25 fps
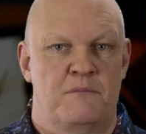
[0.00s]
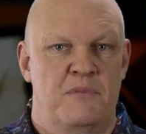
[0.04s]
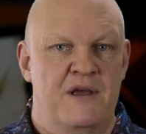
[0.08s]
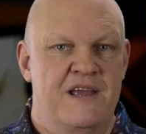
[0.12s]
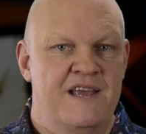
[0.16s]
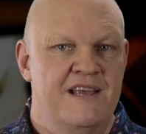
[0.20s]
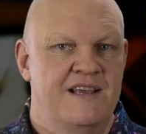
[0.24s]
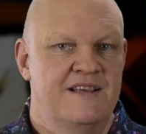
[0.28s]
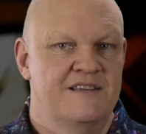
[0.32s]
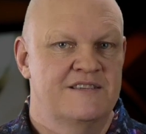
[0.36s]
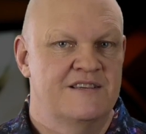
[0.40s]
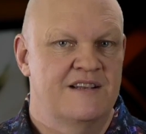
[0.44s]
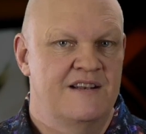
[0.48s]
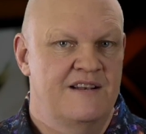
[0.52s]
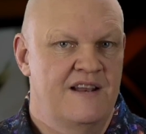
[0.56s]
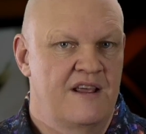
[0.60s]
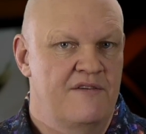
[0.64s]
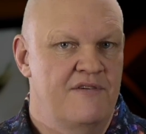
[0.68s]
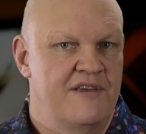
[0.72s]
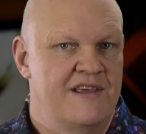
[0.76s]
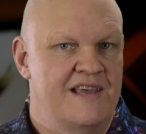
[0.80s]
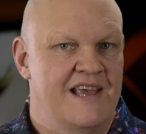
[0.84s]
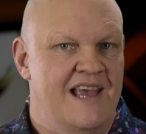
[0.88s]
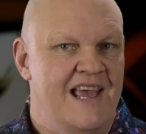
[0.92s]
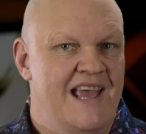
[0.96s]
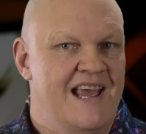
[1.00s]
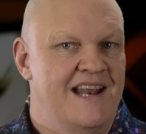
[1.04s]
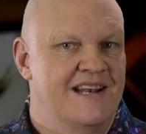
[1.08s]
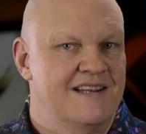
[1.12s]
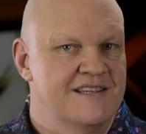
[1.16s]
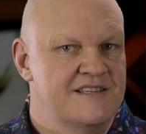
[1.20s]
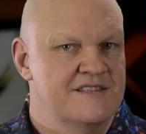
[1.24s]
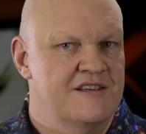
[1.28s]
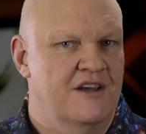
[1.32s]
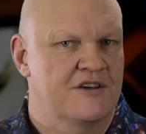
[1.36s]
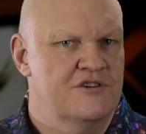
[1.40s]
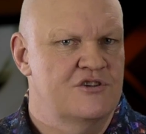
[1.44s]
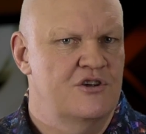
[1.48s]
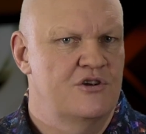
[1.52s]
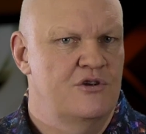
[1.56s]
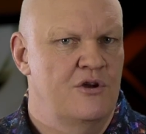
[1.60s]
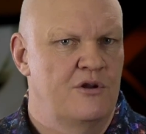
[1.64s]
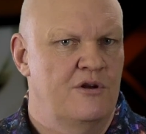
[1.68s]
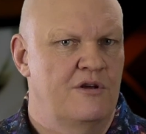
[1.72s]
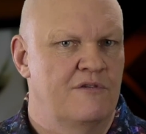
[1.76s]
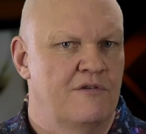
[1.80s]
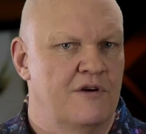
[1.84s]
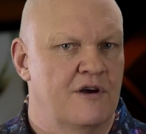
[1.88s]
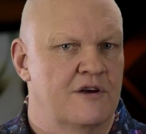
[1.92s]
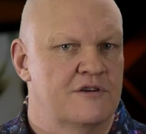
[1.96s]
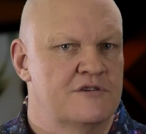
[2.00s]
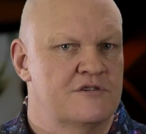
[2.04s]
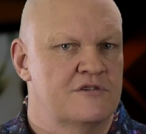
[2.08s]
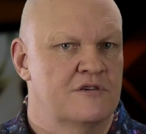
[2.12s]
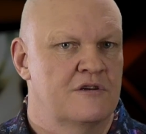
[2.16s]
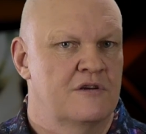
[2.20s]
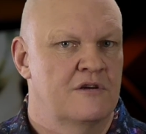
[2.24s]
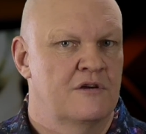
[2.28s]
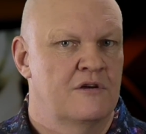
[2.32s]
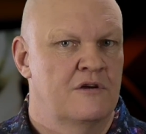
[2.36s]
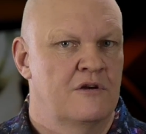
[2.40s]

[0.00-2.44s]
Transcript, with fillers: Beings living in such a universe